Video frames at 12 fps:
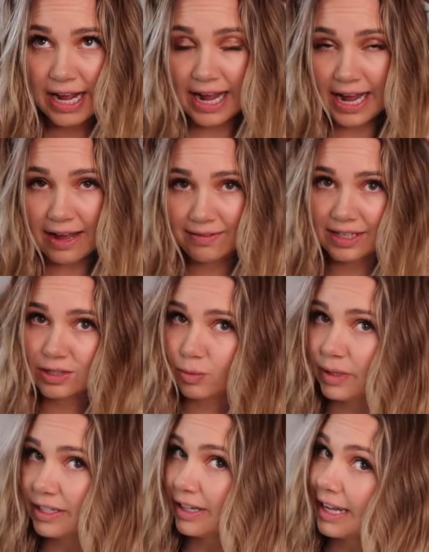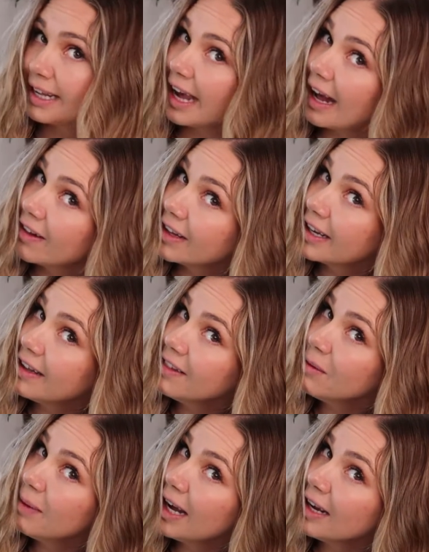it, I have this weird like cowlick
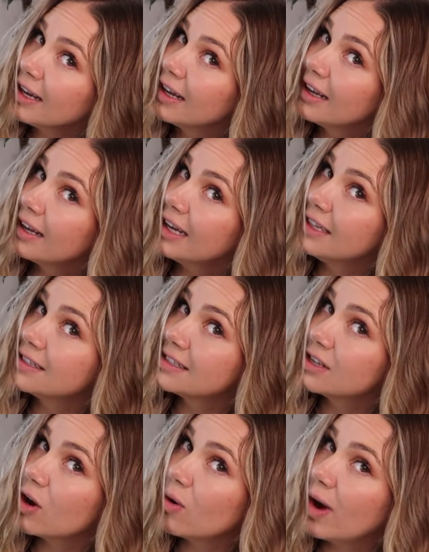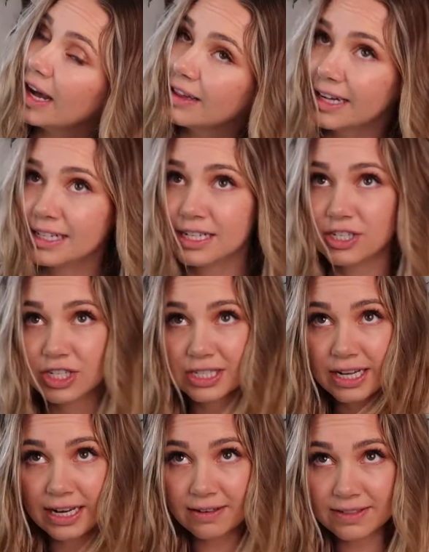in the back, and so I like to
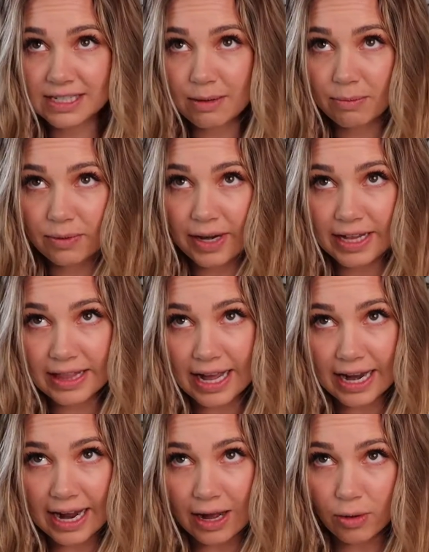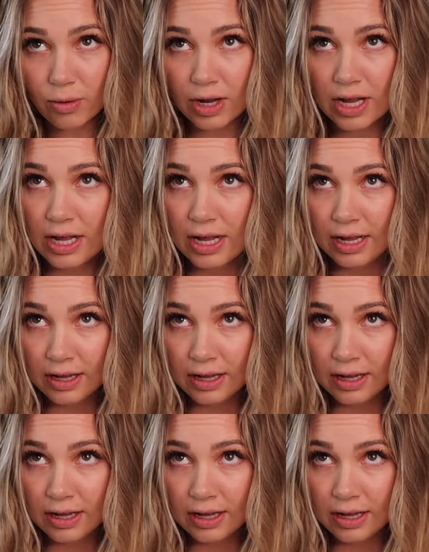just kind of separate that out,